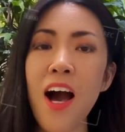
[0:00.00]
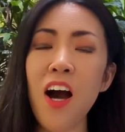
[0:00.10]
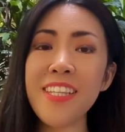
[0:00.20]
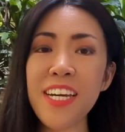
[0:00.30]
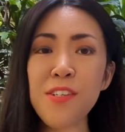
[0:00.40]

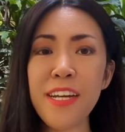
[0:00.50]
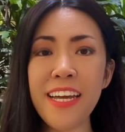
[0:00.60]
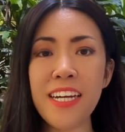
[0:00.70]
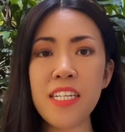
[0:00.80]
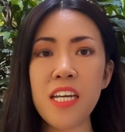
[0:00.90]
On the other
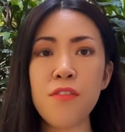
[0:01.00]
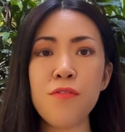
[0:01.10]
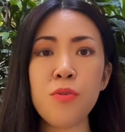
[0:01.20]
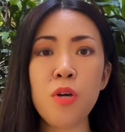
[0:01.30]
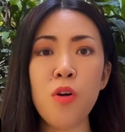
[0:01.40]
hand,
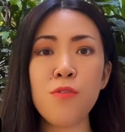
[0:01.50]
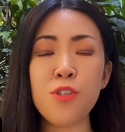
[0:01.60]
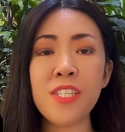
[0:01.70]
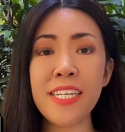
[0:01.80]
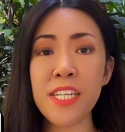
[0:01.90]
if you go for
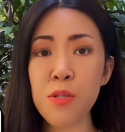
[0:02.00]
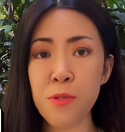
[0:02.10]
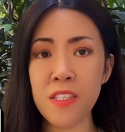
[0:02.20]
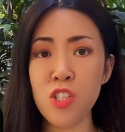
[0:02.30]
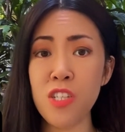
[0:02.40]
senior
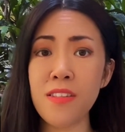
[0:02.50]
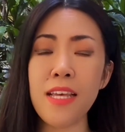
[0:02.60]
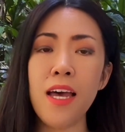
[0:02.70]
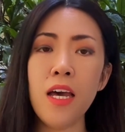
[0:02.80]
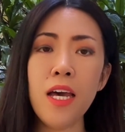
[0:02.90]
positions,
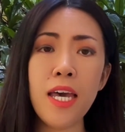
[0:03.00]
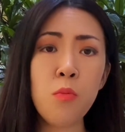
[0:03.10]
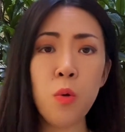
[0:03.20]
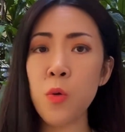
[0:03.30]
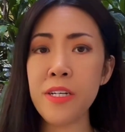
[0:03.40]
it
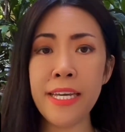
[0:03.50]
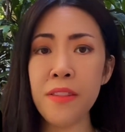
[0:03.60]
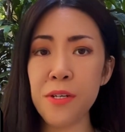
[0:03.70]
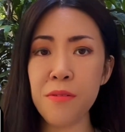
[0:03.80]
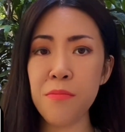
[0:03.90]
won't work
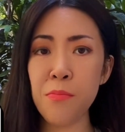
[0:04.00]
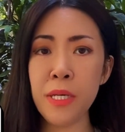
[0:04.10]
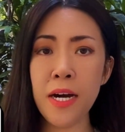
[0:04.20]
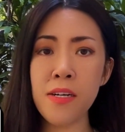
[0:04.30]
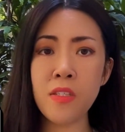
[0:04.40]
either
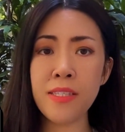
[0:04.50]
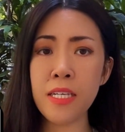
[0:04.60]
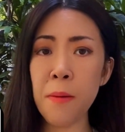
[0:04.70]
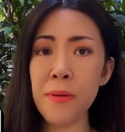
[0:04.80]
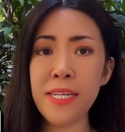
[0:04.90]
because
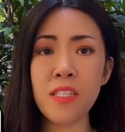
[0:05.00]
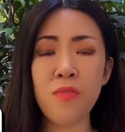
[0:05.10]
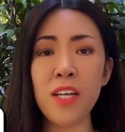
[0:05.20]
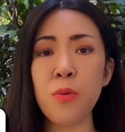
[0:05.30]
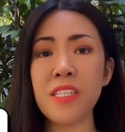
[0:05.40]
companies
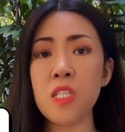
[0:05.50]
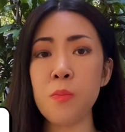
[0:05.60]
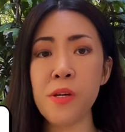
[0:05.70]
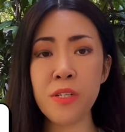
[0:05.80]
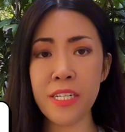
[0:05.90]
value
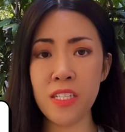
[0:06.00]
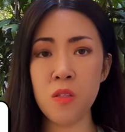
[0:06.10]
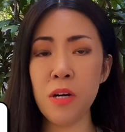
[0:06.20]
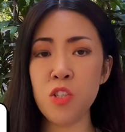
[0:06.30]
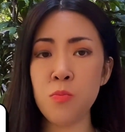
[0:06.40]
experience
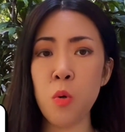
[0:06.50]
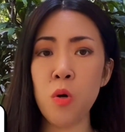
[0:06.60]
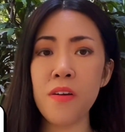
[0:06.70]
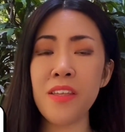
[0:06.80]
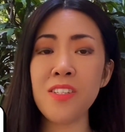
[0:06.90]
much
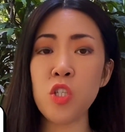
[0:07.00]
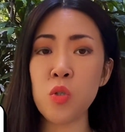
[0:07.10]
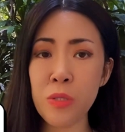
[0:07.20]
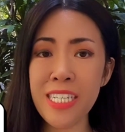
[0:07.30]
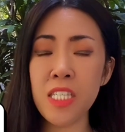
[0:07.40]
more than
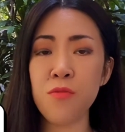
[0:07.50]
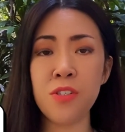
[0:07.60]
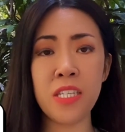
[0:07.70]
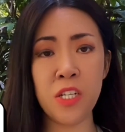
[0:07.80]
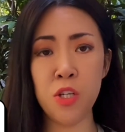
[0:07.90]
degrees for
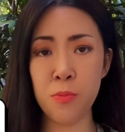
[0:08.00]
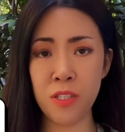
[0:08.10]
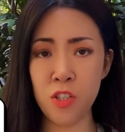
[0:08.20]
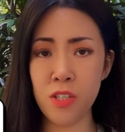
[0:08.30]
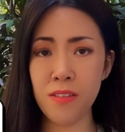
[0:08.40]
senior
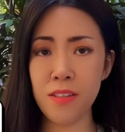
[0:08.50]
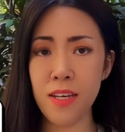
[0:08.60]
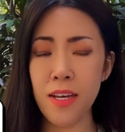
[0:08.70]
positions.